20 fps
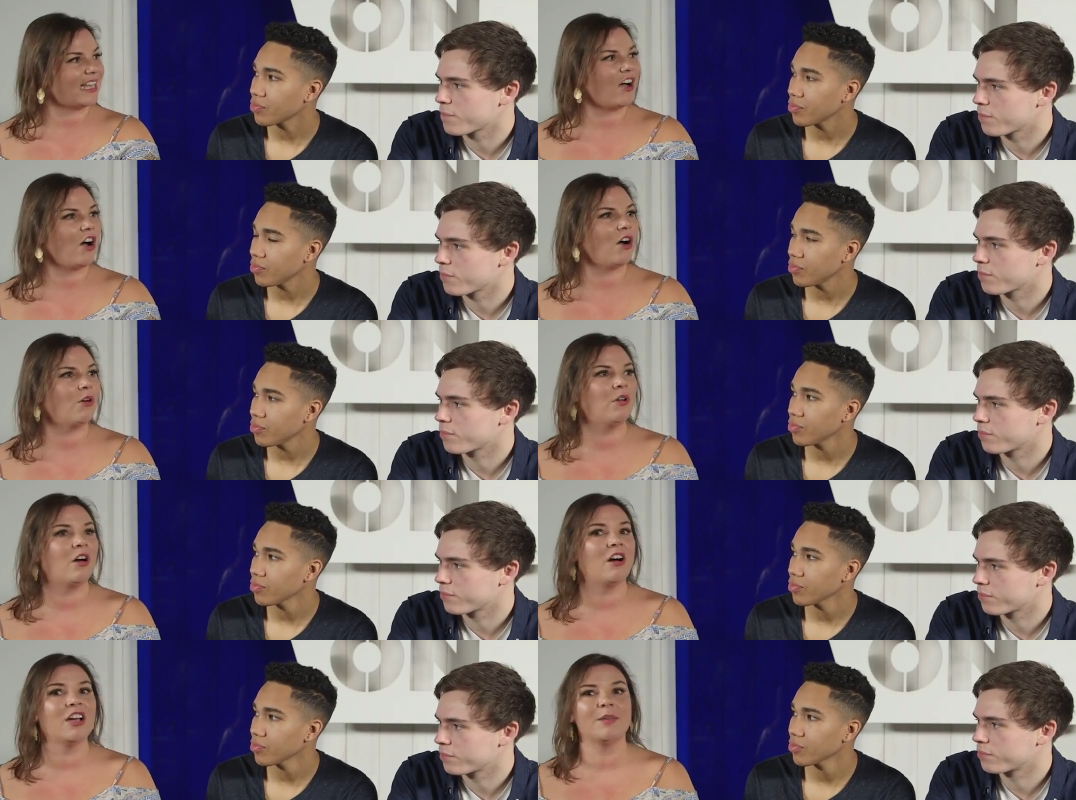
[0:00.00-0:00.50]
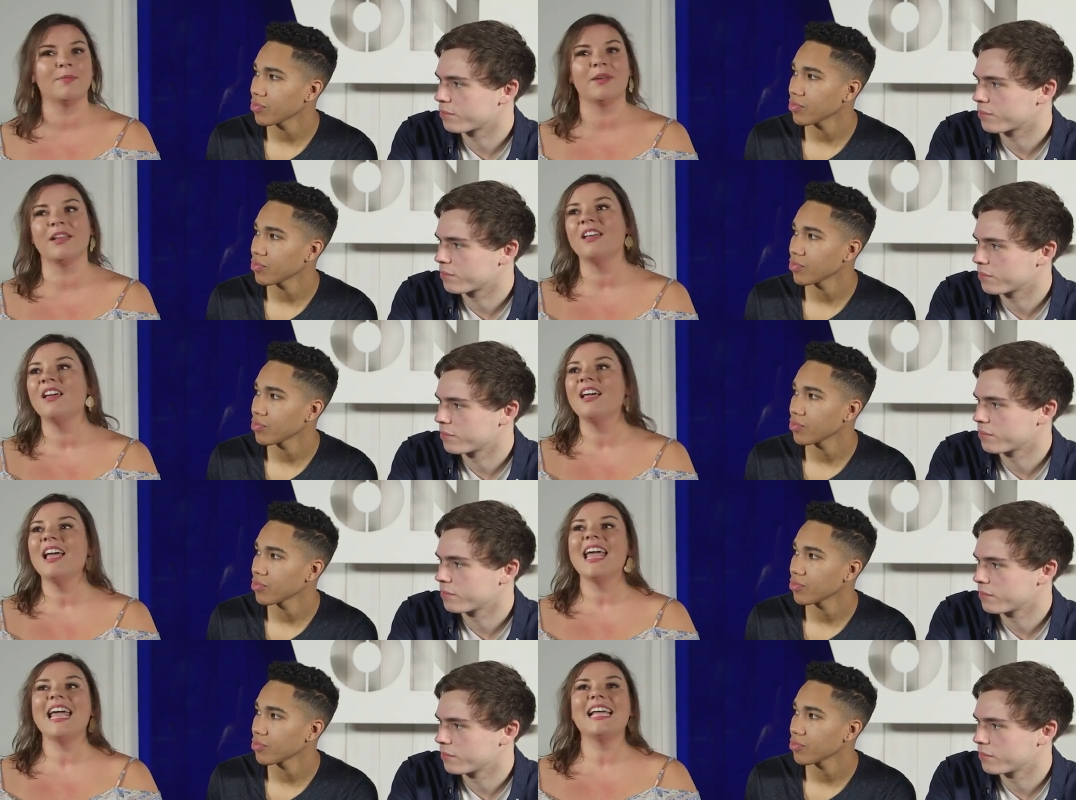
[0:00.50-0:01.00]
Speaker 1: that whole argument.
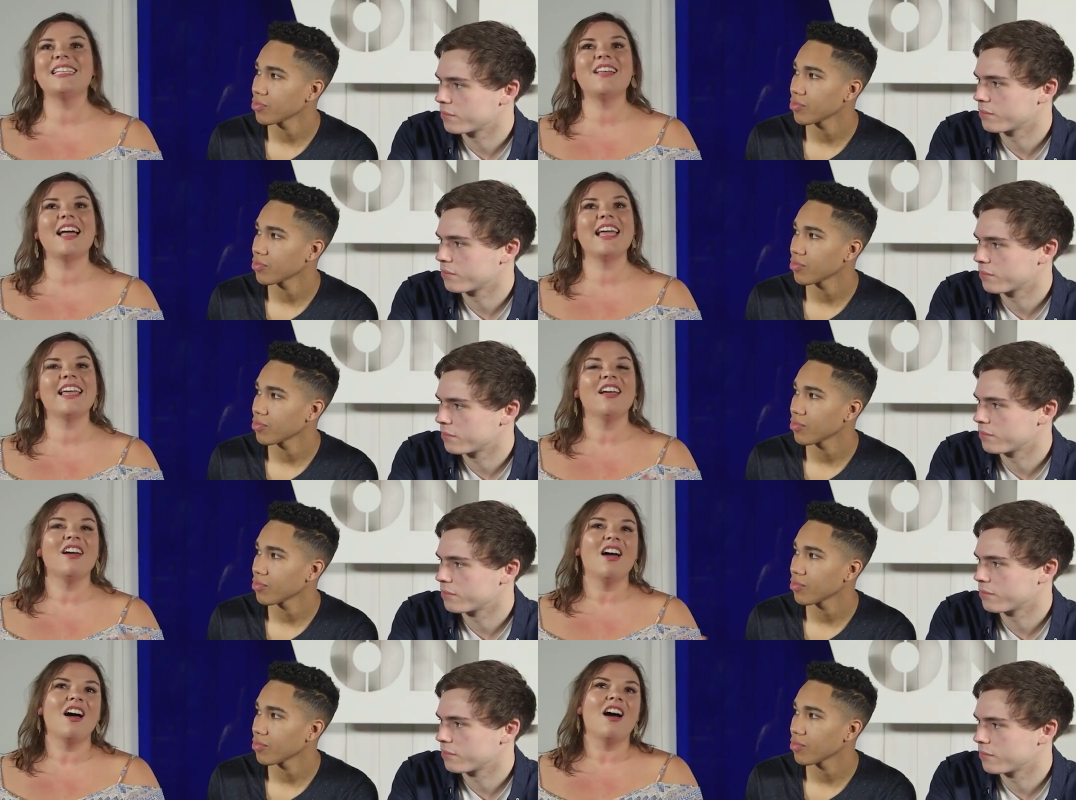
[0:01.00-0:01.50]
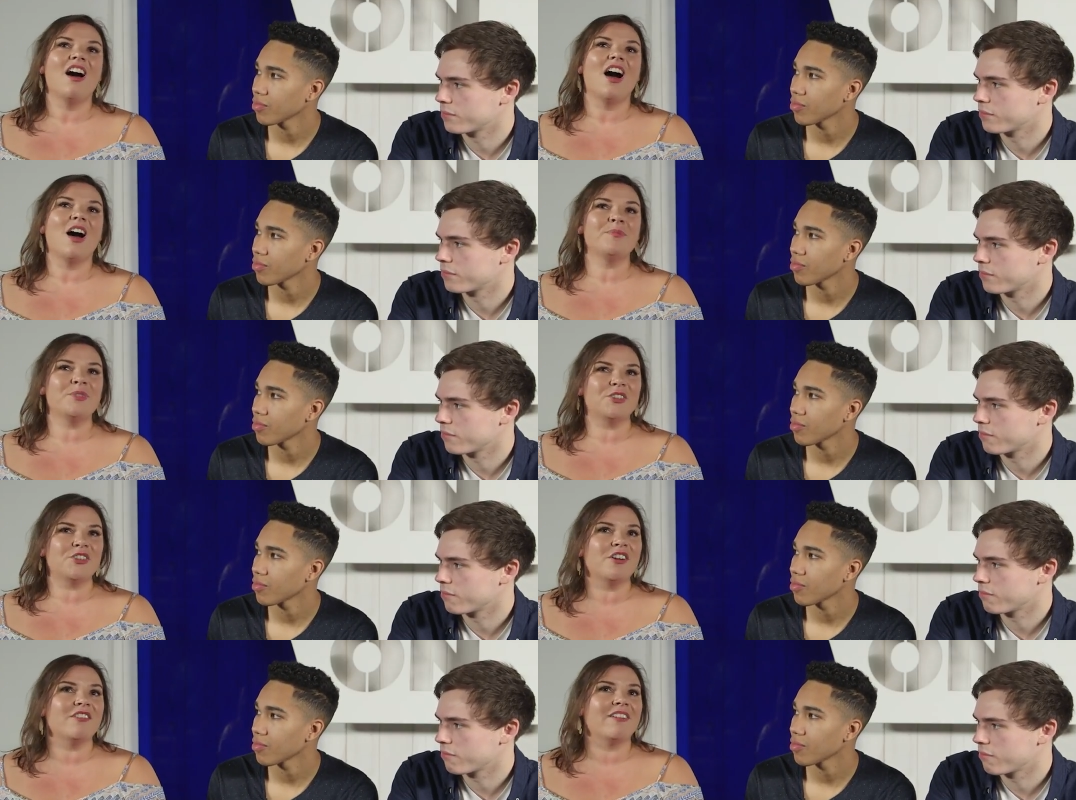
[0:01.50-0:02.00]
It's like, I'm
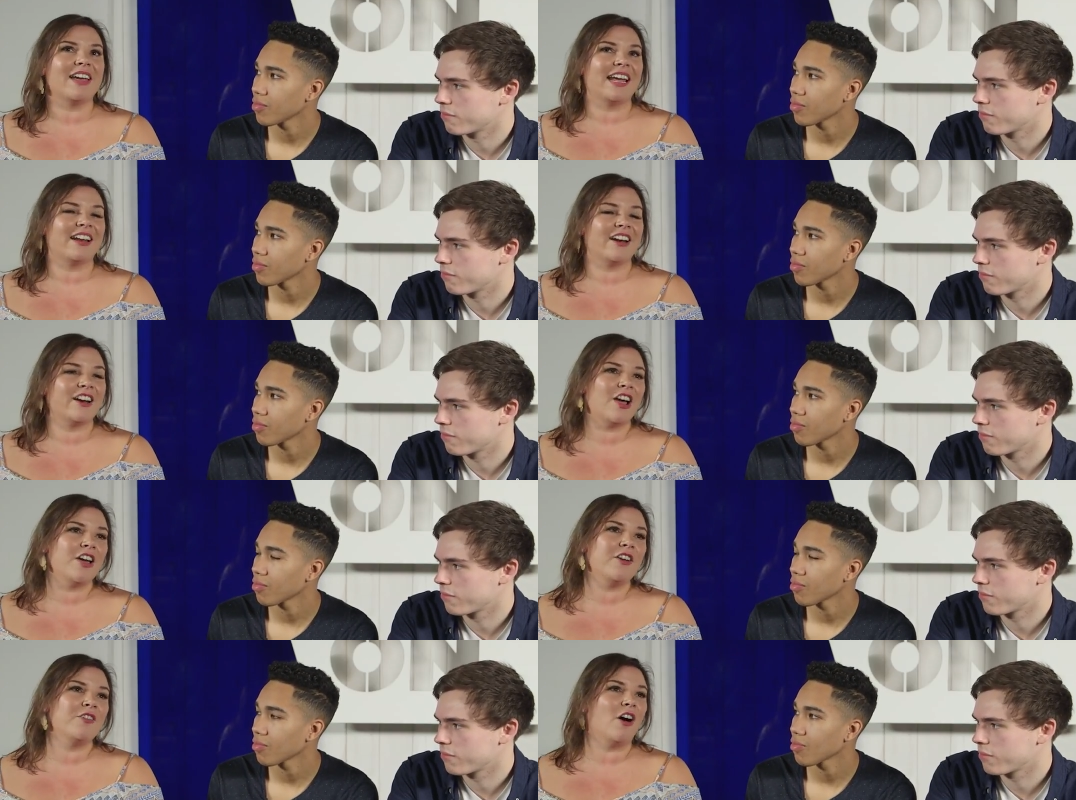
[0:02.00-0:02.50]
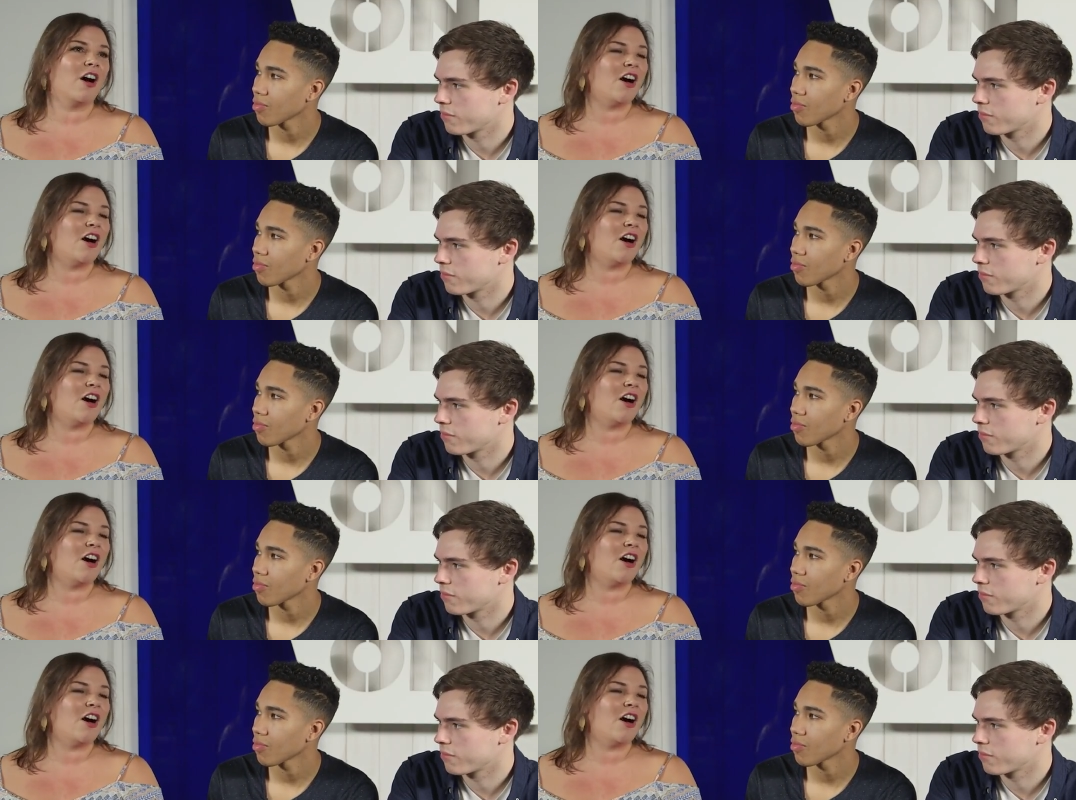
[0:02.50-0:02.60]
sorry, and I know